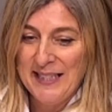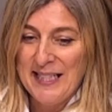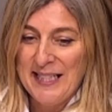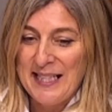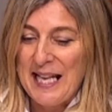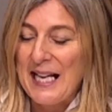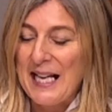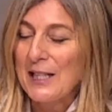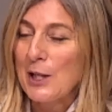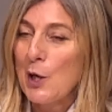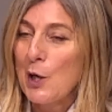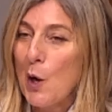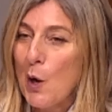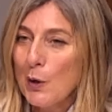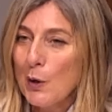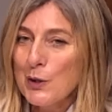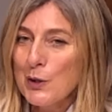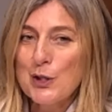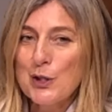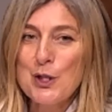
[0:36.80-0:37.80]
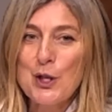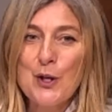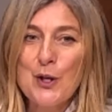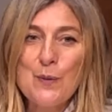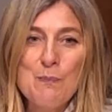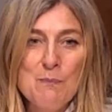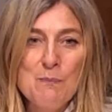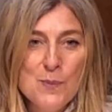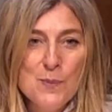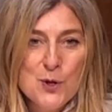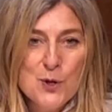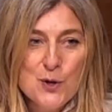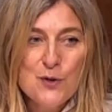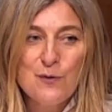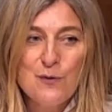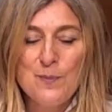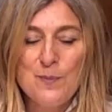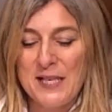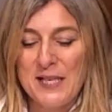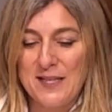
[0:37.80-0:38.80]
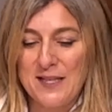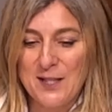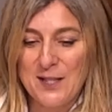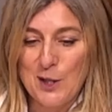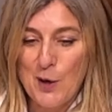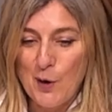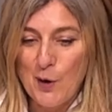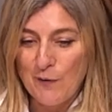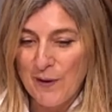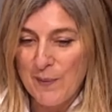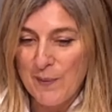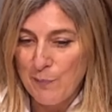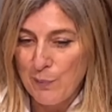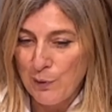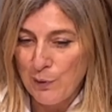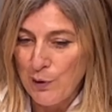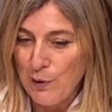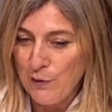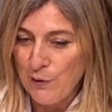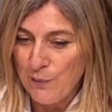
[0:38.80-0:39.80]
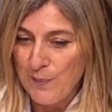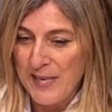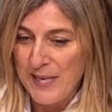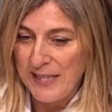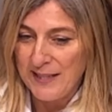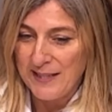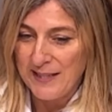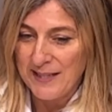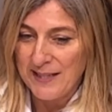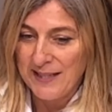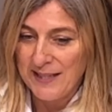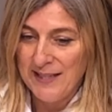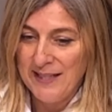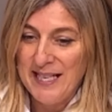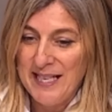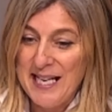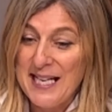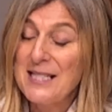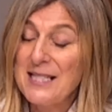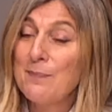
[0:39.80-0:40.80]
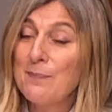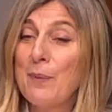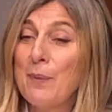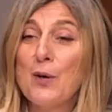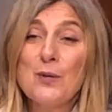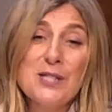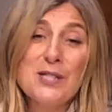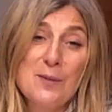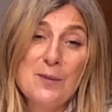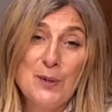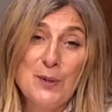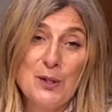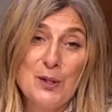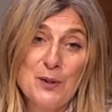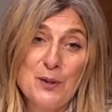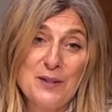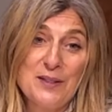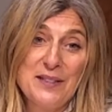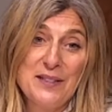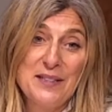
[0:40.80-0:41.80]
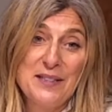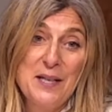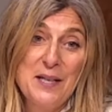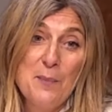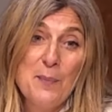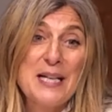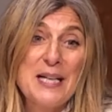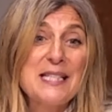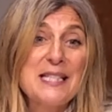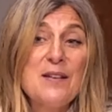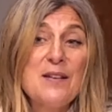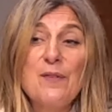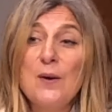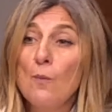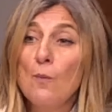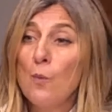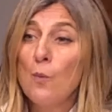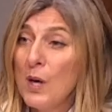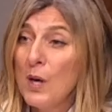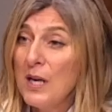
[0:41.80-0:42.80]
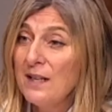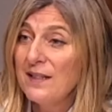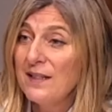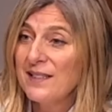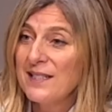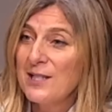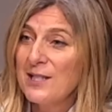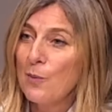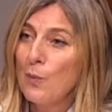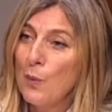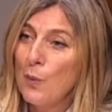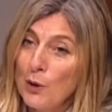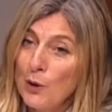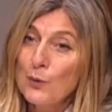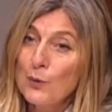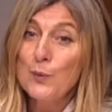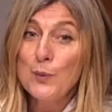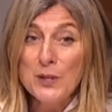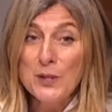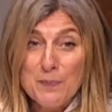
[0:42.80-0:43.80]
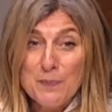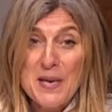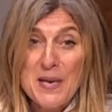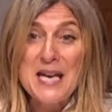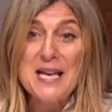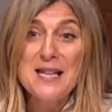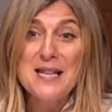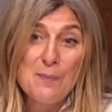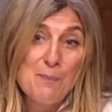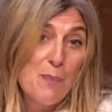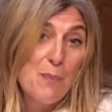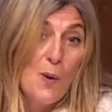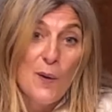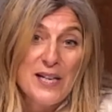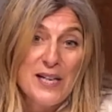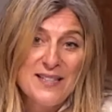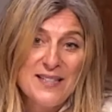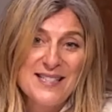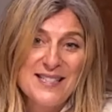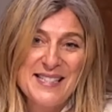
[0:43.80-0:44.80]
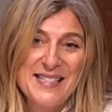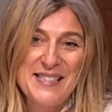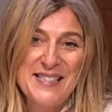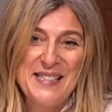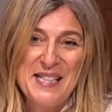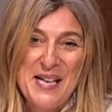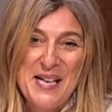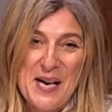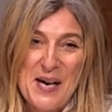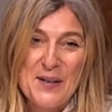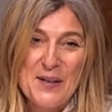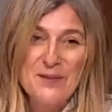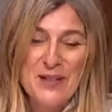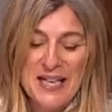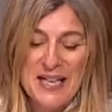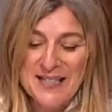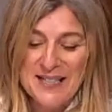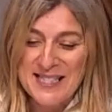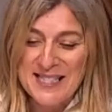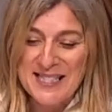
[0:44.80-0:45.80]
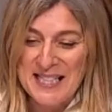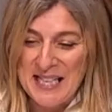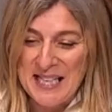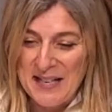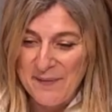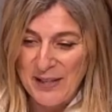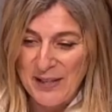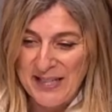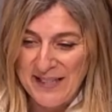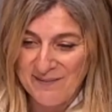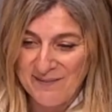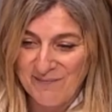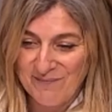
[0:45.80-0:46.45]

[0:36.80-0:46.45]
That constant movement of improvement is possible, because if it weren't, what would be the point of us living?